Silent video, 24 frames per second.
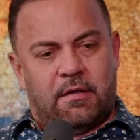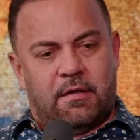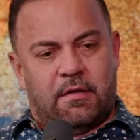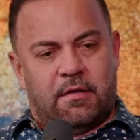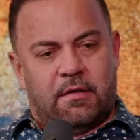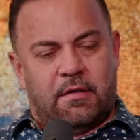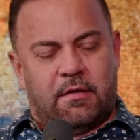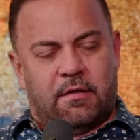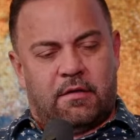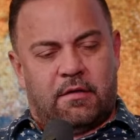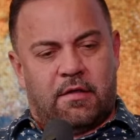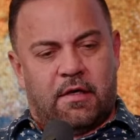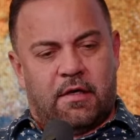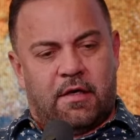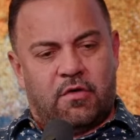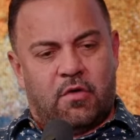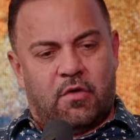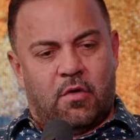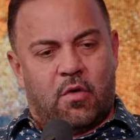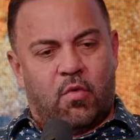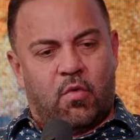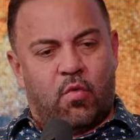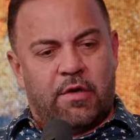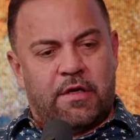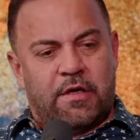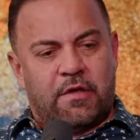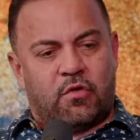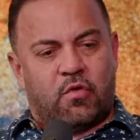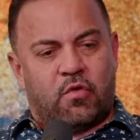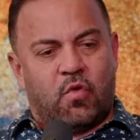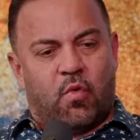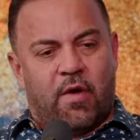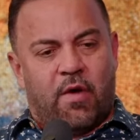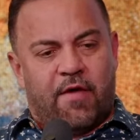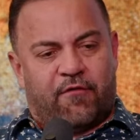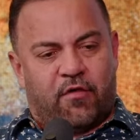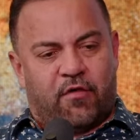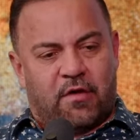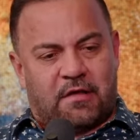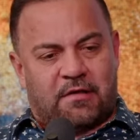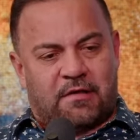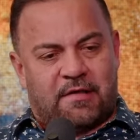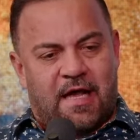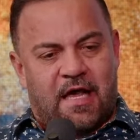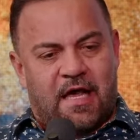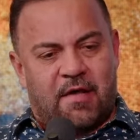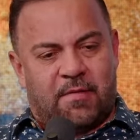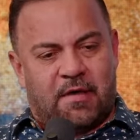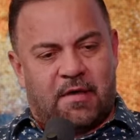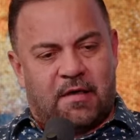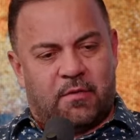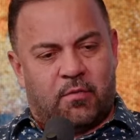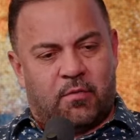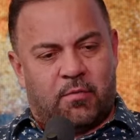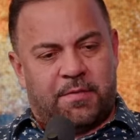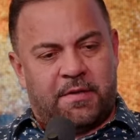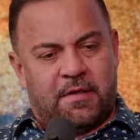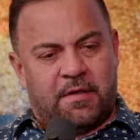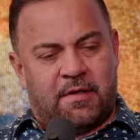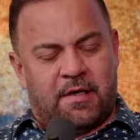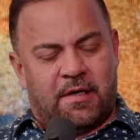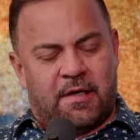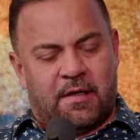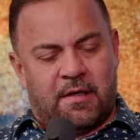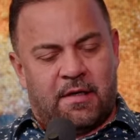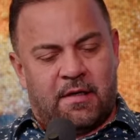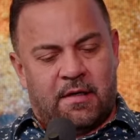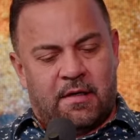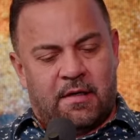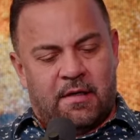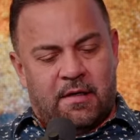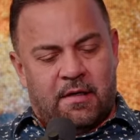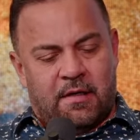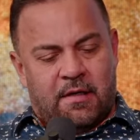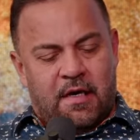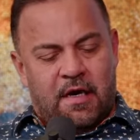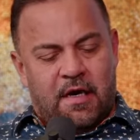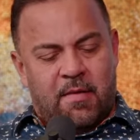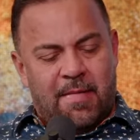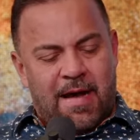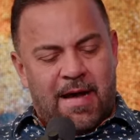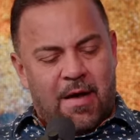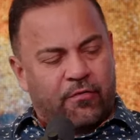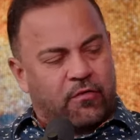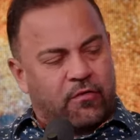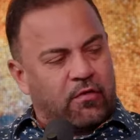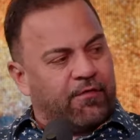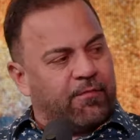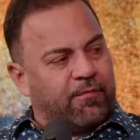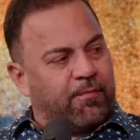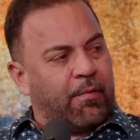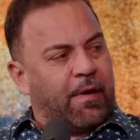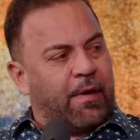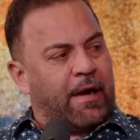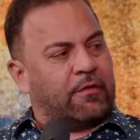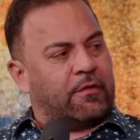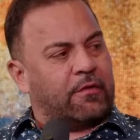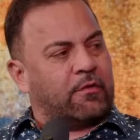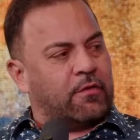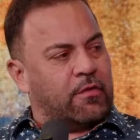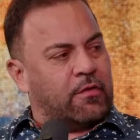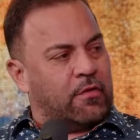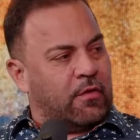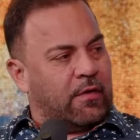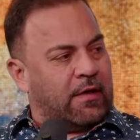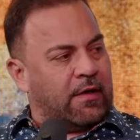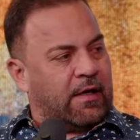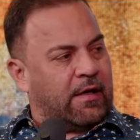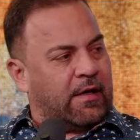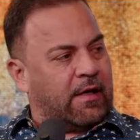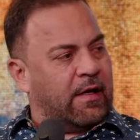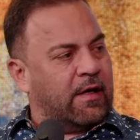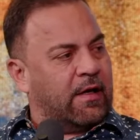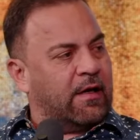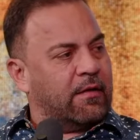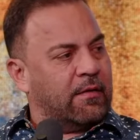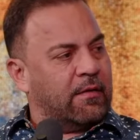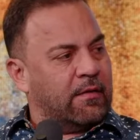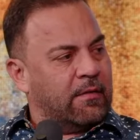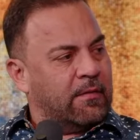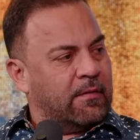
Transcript: that you're willing to wait for the timing, it will be the amount of breakthrough you're gonna get.